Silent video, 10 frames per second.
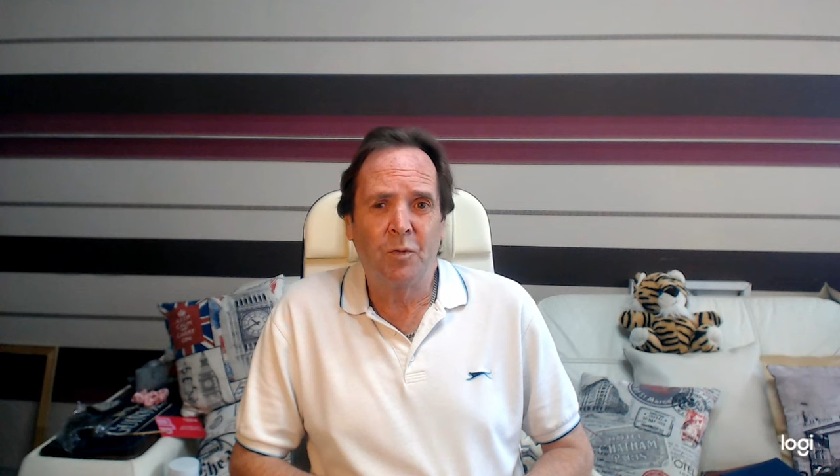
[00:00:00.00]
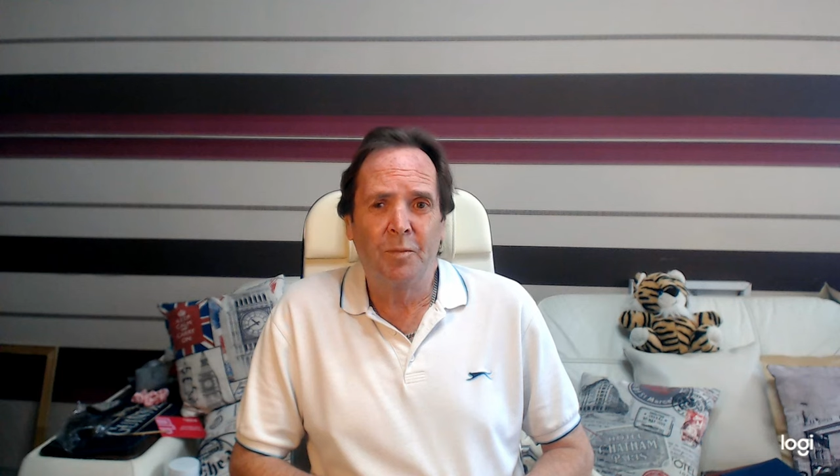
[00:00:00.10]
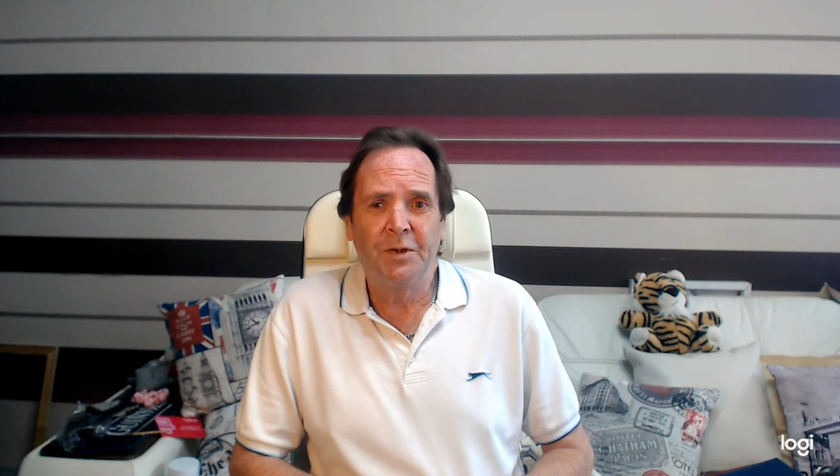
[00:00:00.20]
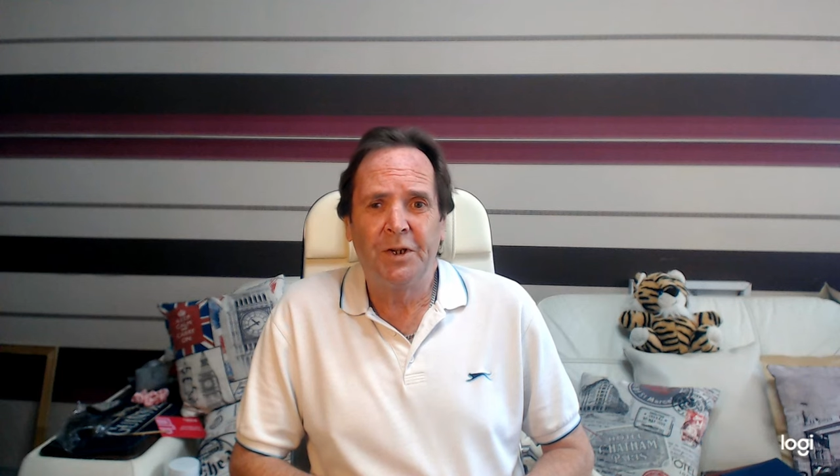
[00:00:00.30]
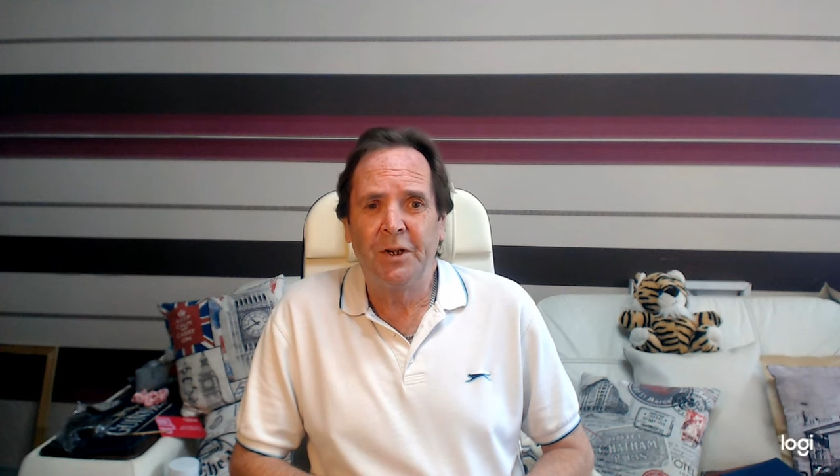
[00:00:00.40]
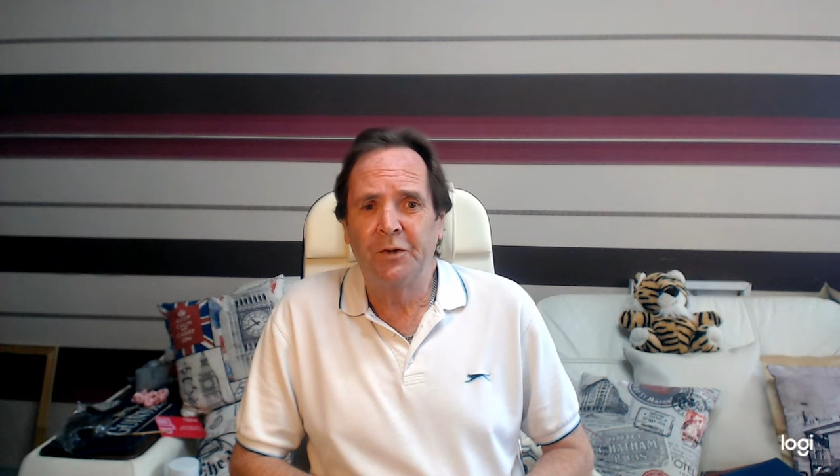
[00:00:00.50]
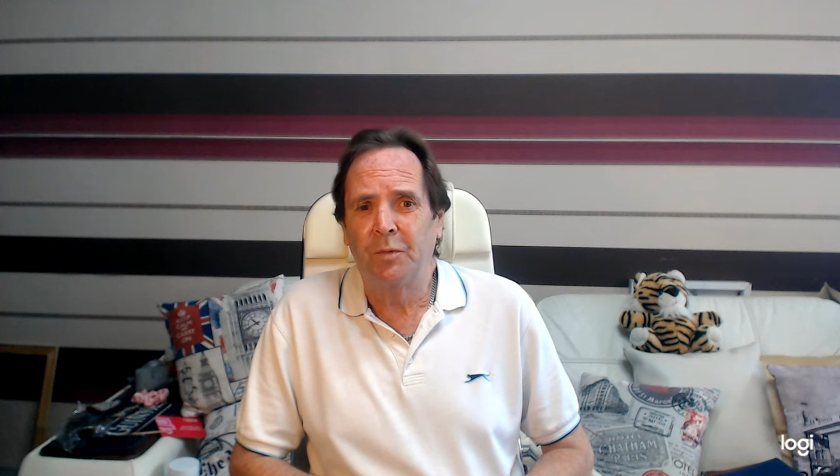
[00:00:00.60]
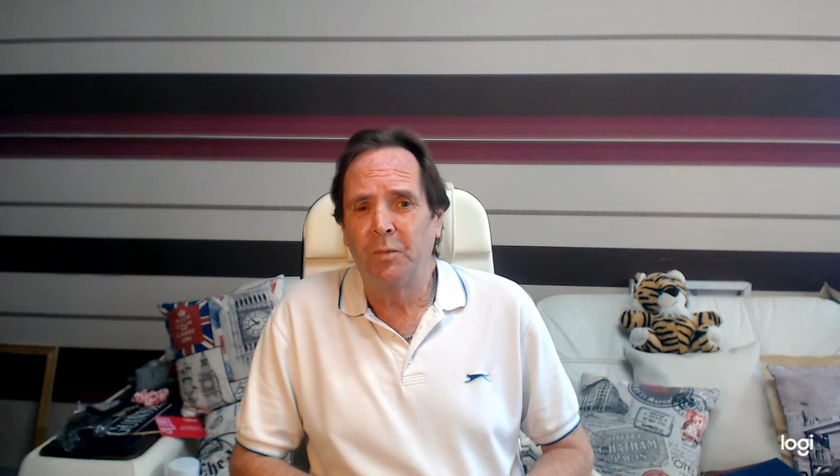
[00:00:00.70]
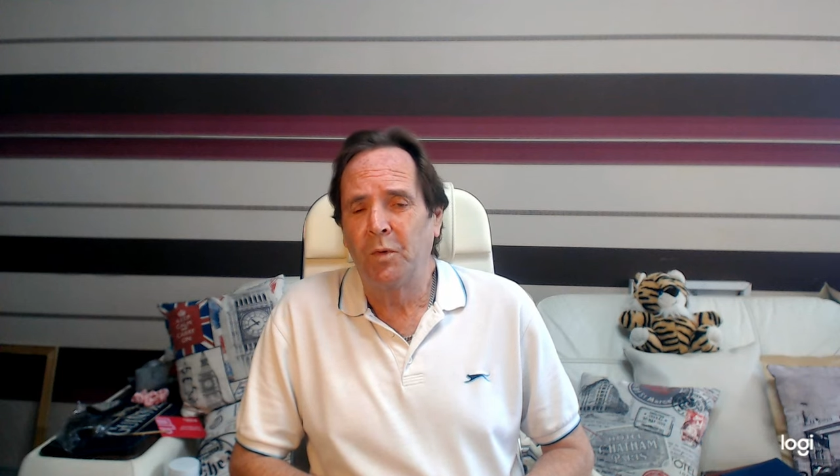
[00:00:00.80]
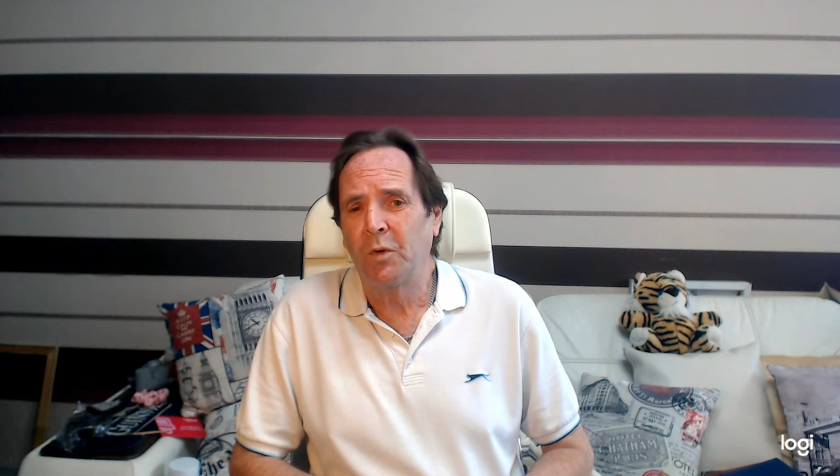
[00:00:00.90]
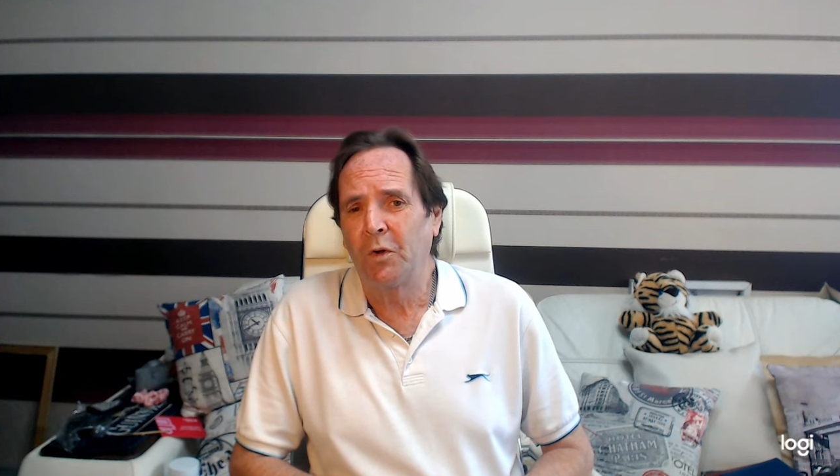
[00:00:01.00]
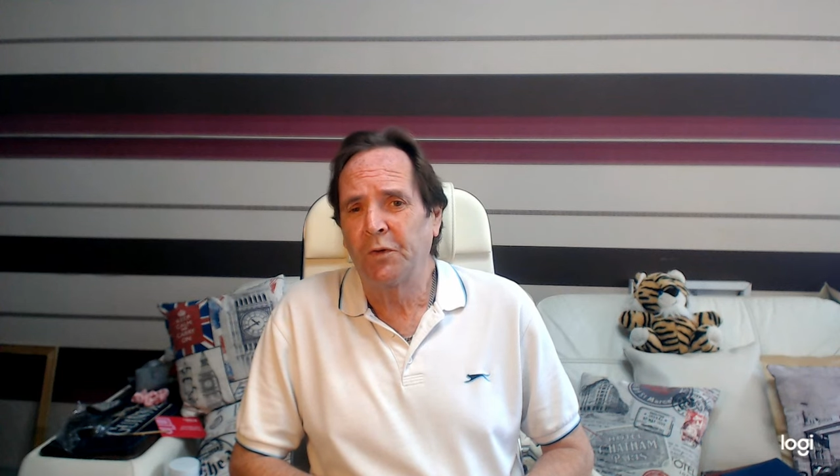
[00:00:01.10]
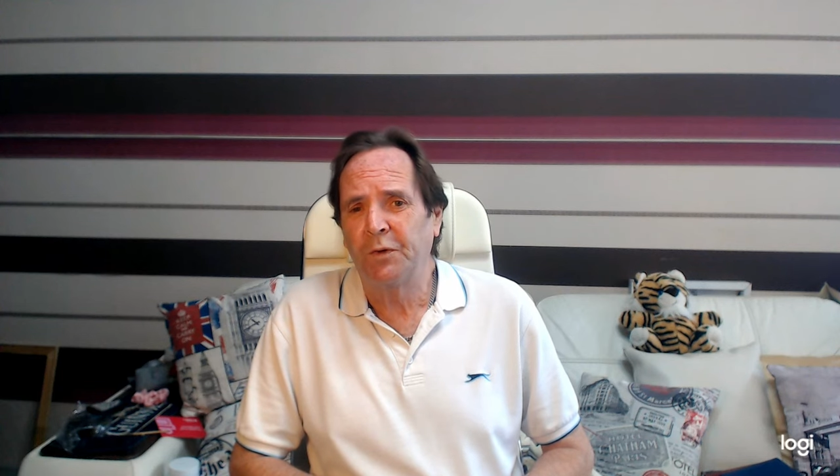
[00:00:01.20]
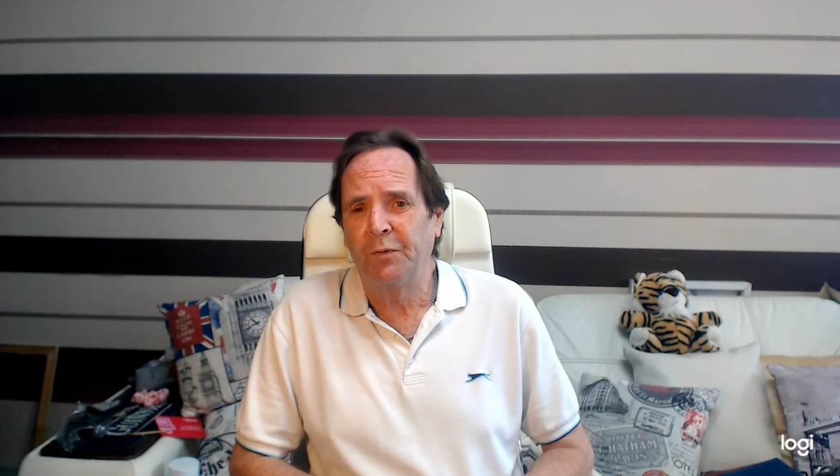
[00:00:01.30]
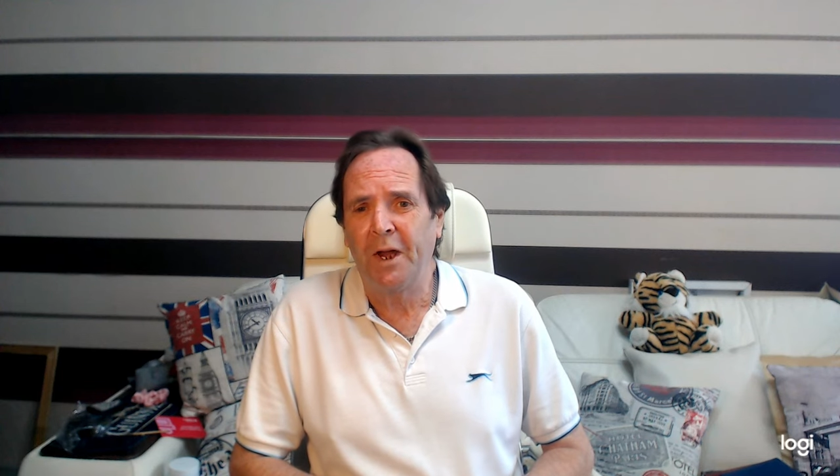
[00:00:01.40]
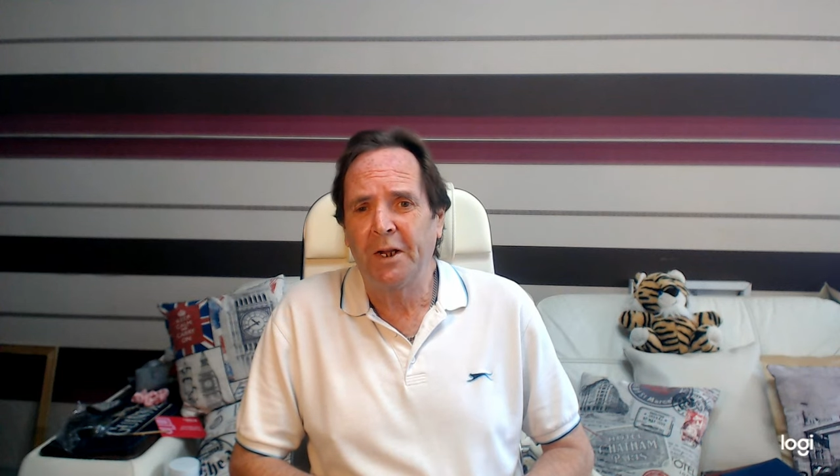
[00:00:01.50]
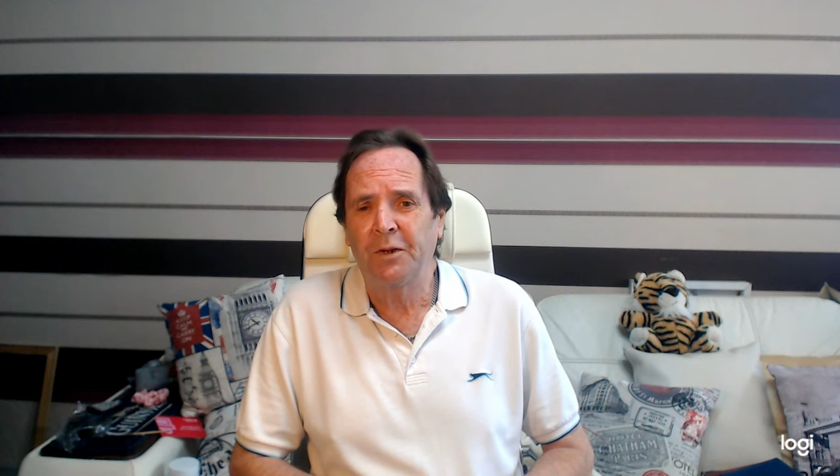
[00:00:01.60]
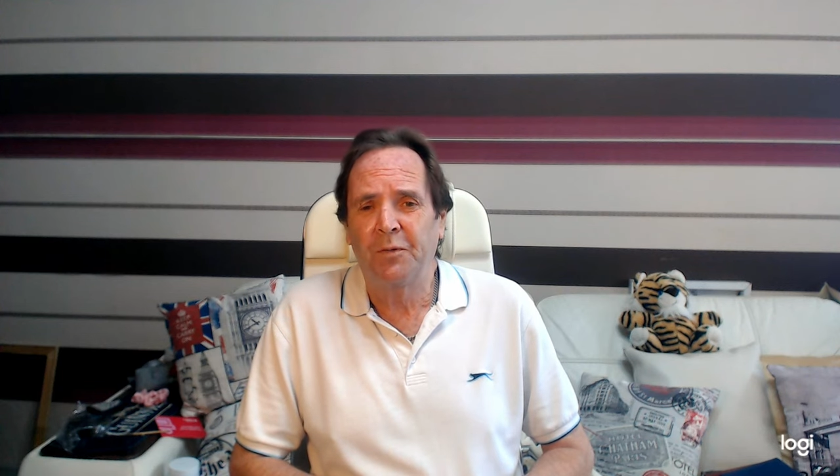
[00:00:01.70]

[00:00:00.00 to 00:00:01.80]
materials are more cost effective